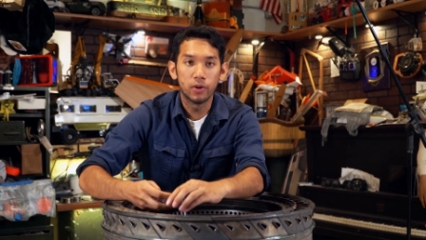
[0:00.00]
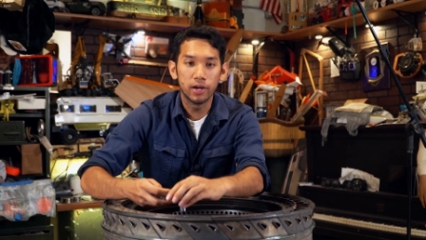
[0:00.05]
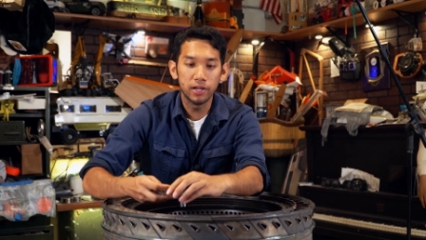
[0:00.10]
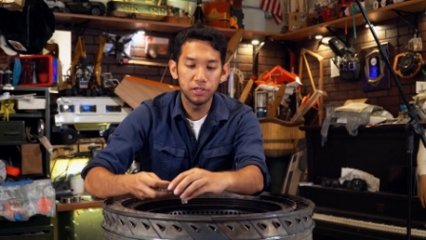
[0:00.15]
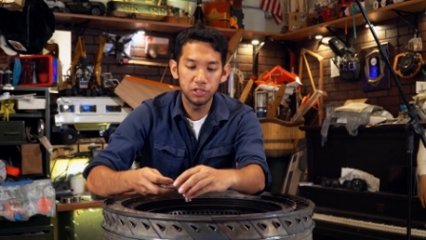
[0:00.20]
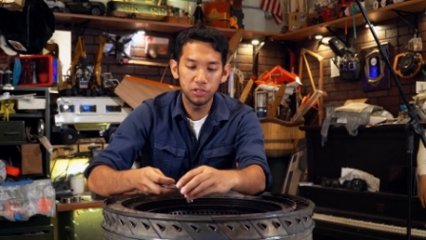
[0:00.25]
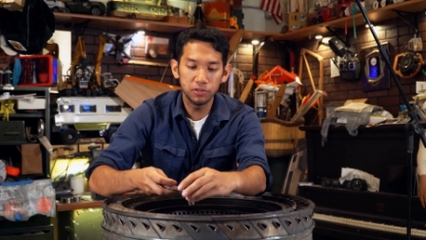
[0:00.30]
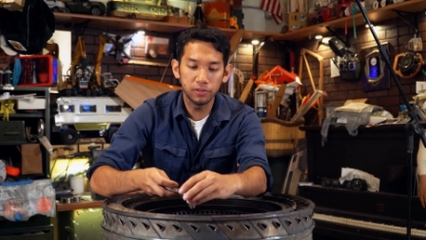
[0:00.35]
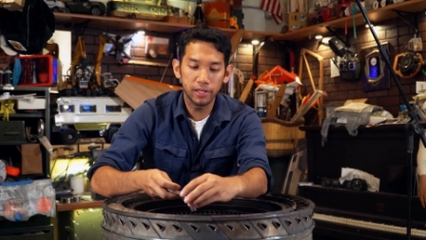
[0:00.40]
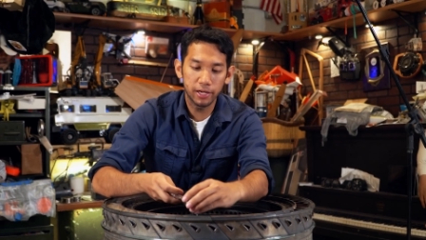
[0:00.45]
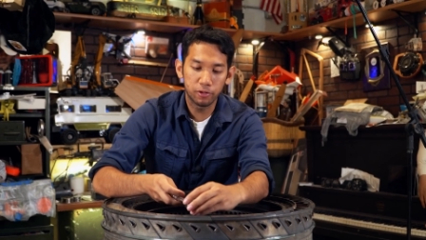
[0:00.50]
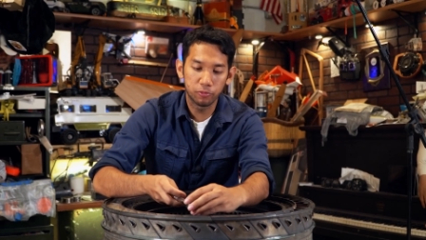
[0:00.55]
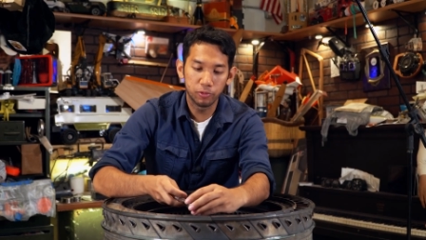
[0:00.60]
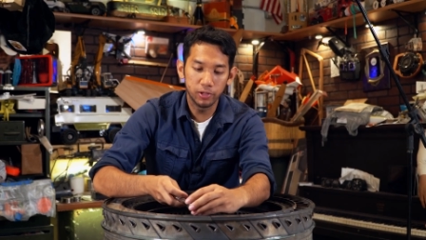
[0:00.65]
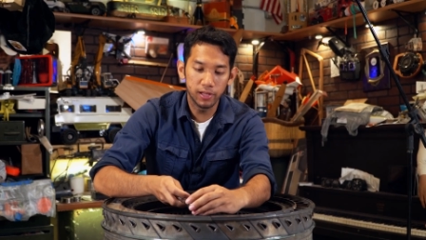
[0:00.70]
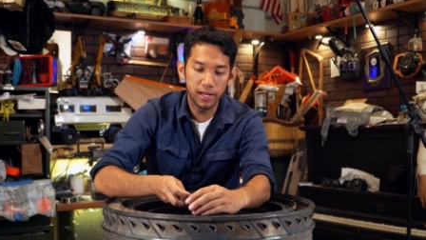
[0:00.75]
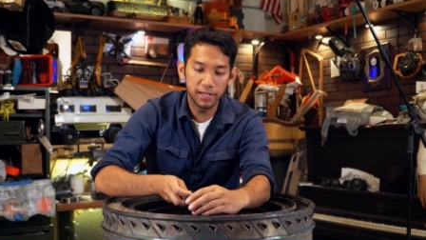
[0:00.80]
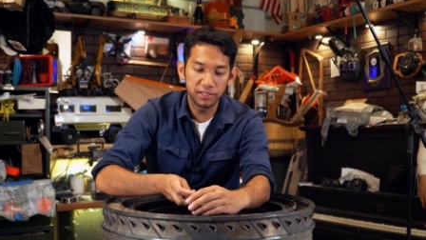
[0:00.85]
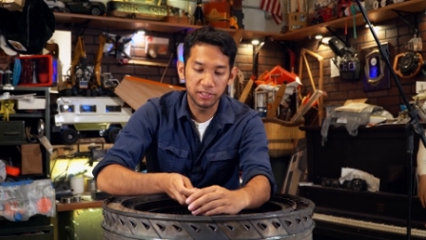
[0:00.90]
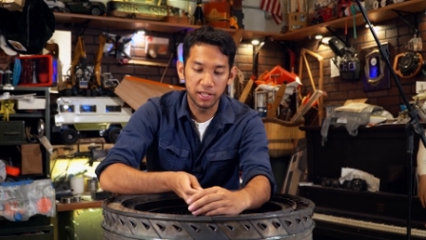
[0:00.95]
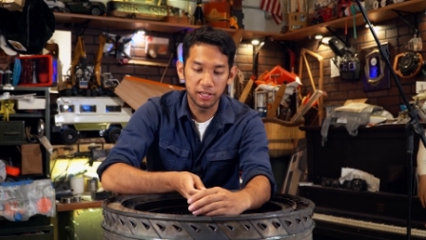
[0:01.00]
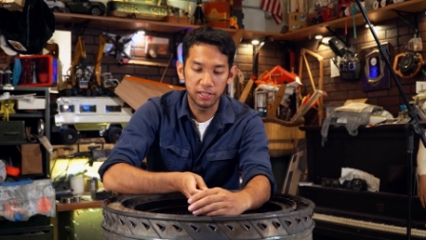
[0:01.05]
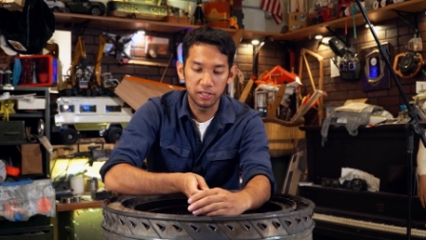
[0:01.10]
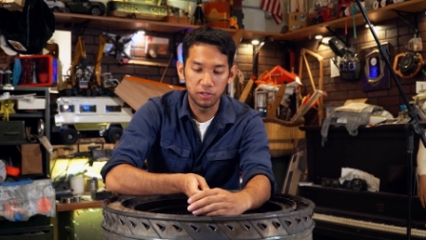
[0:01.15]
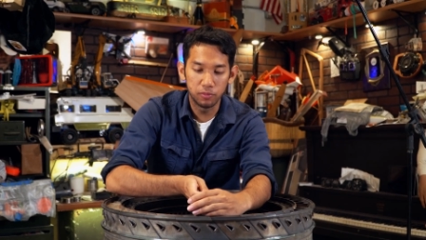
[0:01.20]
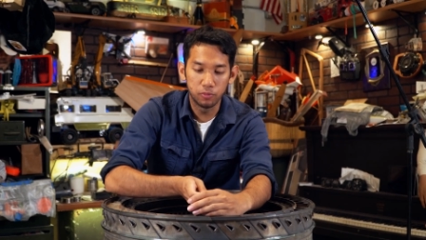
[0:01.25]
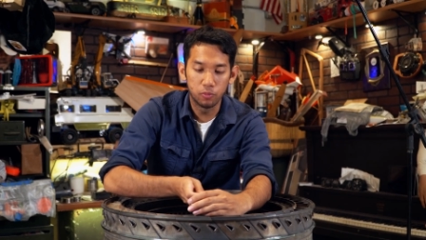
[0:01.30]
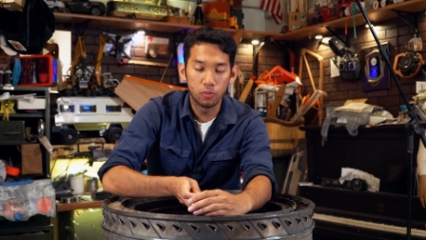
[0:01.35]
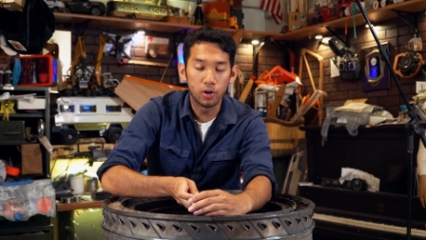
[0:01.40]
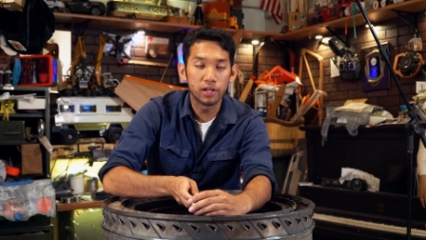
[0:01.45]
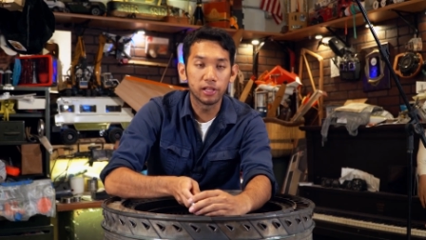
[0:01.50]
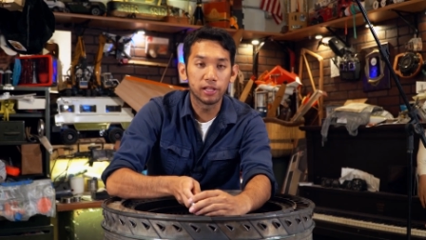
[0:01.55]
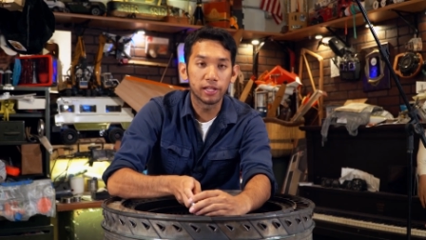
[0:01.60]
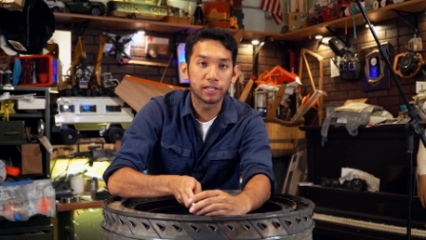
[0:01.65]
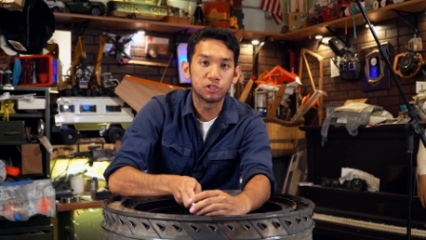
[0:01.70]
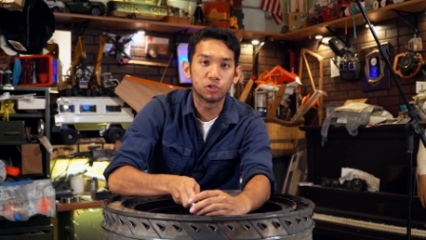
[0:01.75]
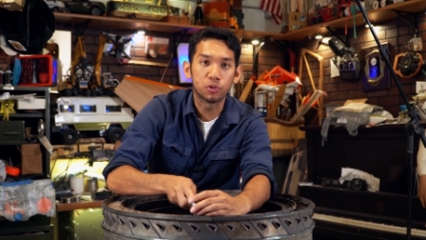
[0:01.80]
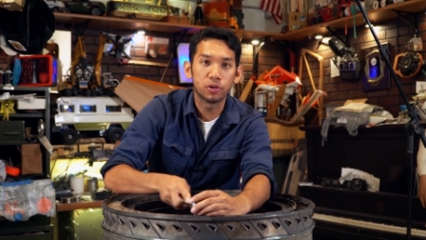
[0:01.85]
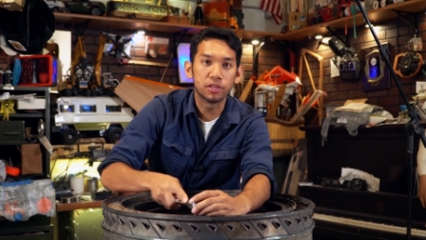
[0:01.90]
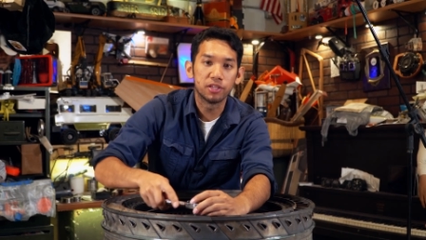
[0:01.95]
When did you like realize that you wanted to
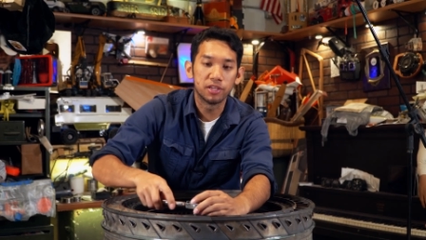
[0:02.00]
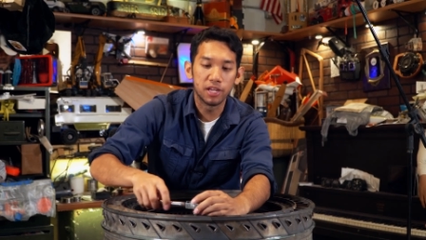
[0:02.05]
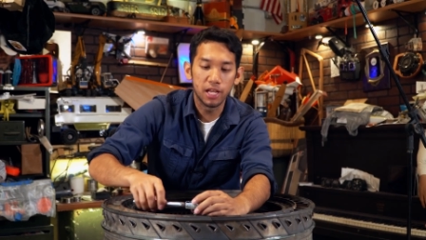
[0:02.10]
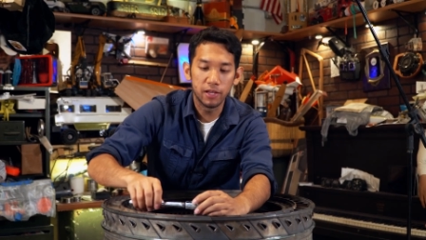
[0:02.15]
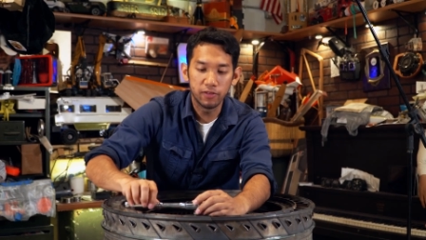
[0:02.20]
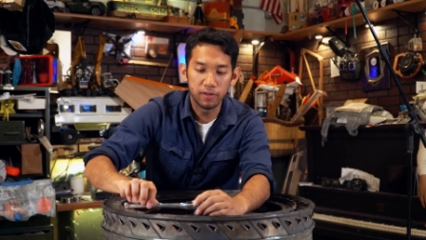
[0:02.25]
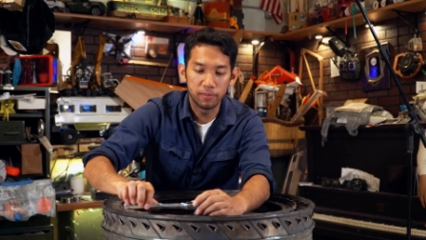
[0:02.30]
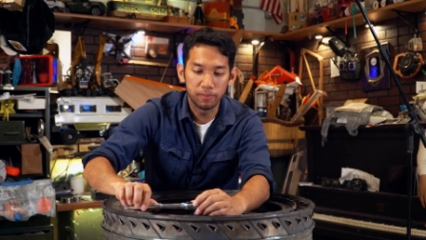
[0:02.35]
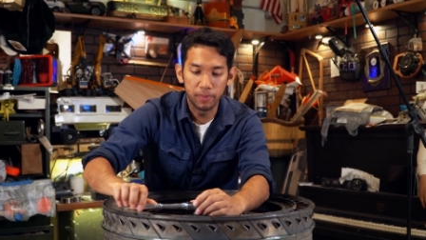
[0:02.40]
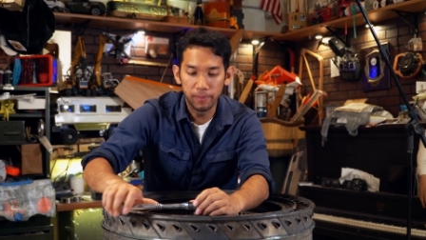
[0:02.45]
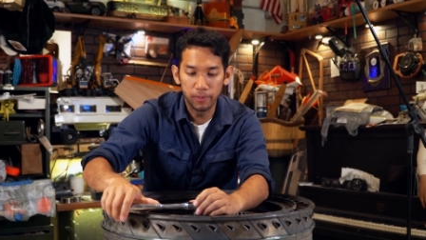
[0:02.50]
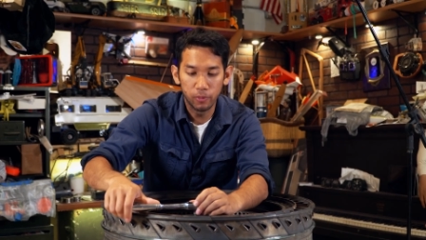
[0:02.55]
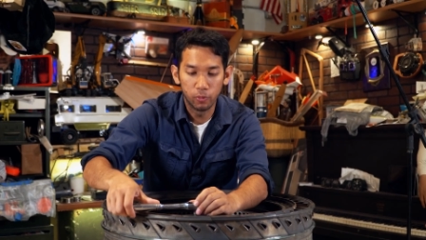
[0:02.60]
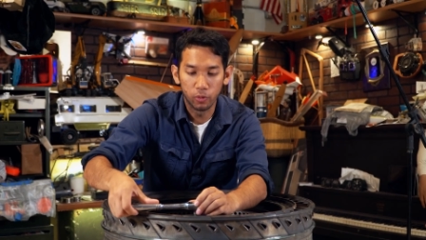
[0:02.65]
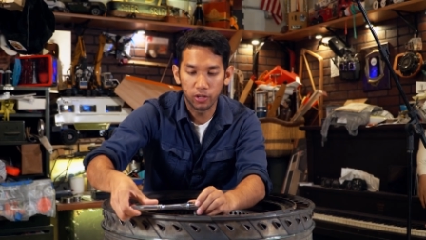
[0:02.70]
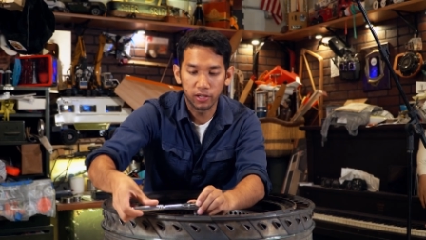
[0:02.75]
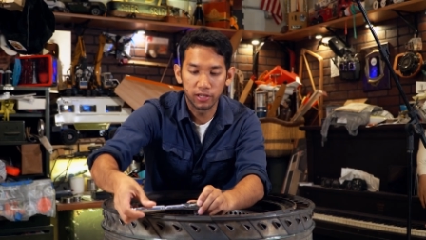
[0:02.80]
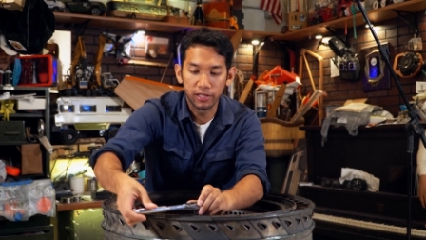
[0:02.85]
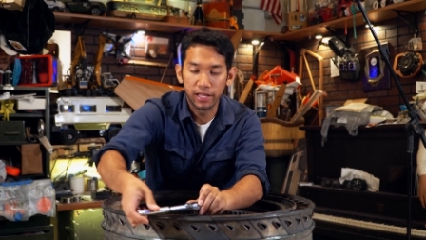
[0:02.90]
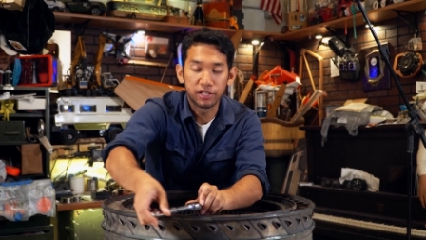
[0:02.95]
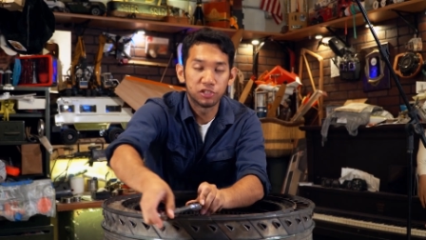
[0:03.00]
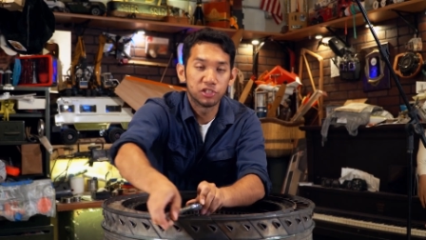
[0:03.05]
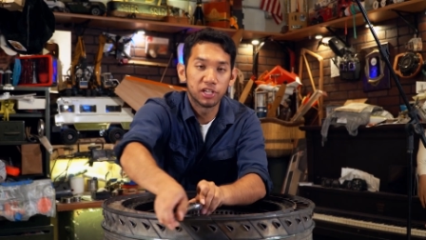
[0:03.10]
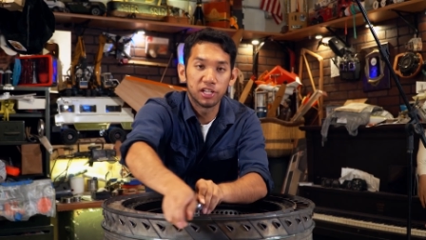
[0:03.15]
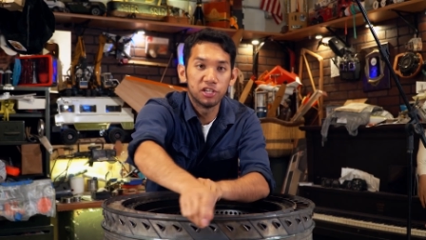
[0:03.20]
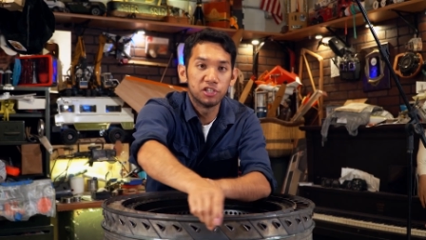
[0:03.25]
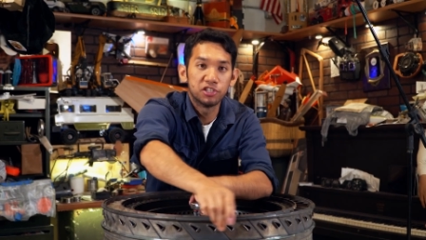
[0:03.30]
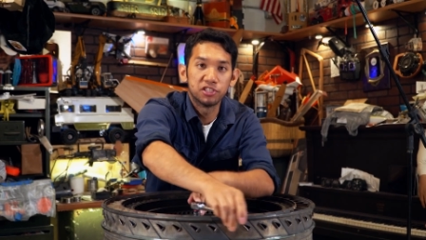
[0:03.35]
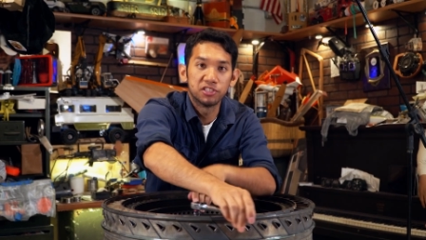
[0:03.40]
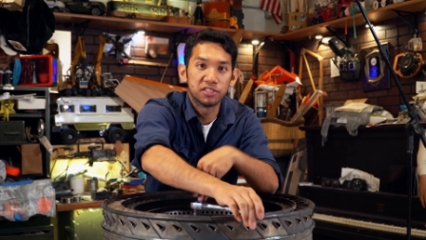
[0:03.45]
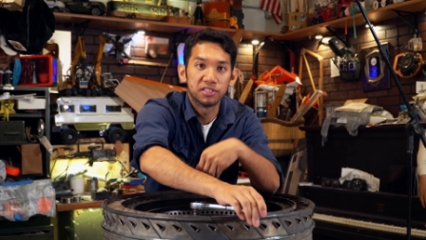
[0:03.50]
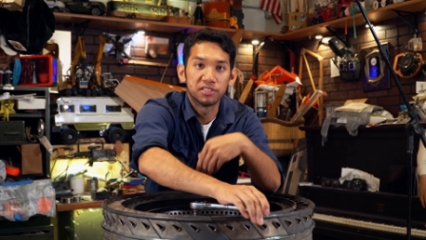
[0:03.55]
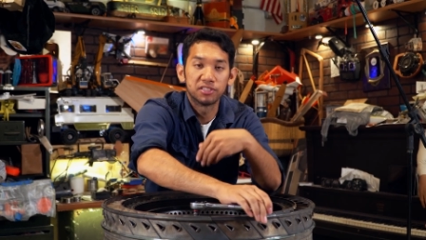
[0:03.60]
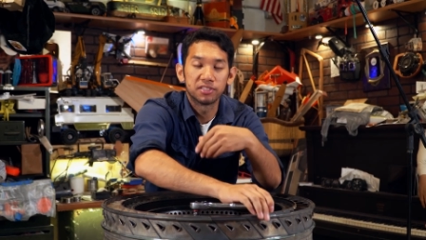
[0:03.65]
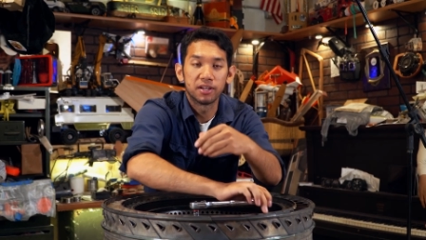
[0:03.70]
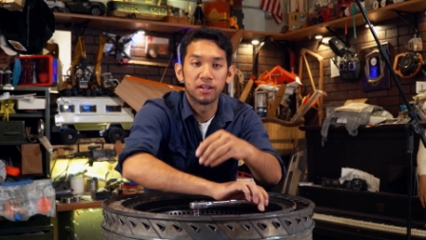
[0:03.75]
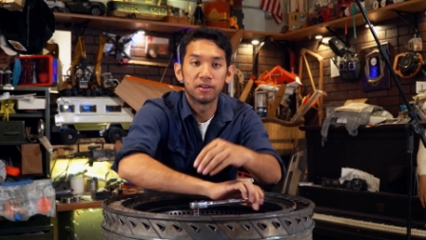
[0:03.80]
like join the Navy and maybe work on like jet engines and